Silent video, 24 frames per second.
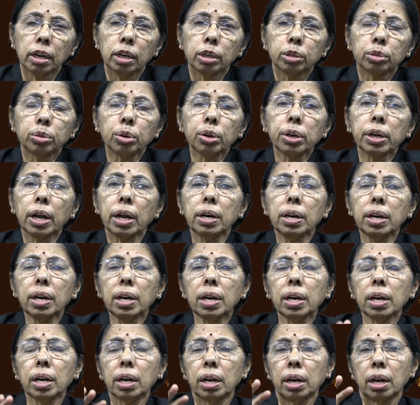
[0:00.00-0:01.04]
So
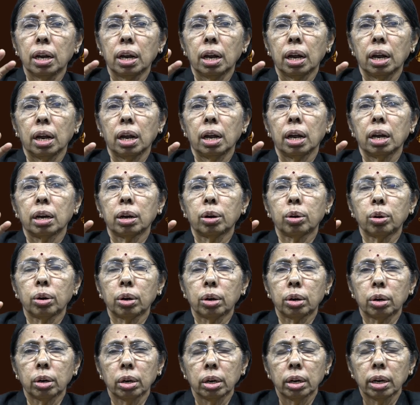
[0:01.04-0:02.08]
any
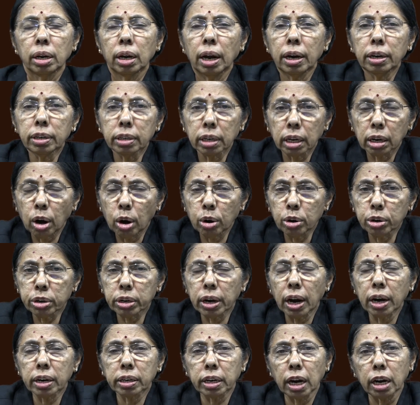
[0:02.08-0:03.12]

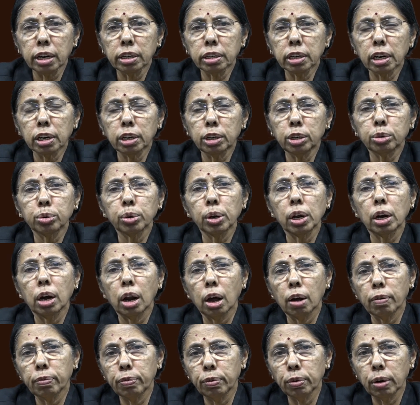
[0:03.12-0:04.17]
contract enter into a
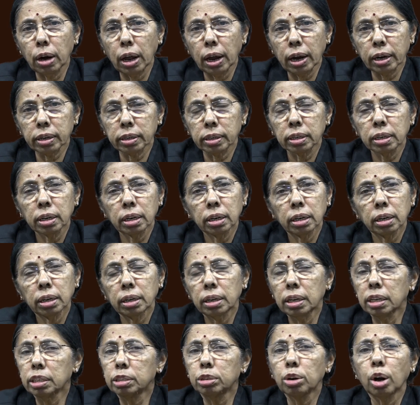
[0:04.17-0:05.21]
lawful act
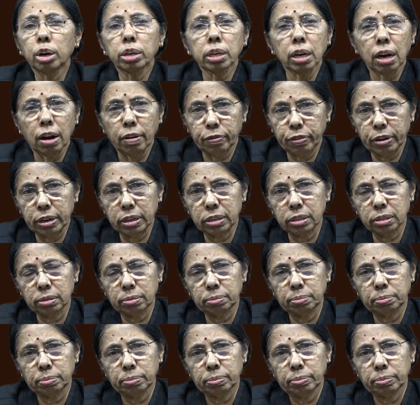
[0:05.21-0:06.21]
is not an offense.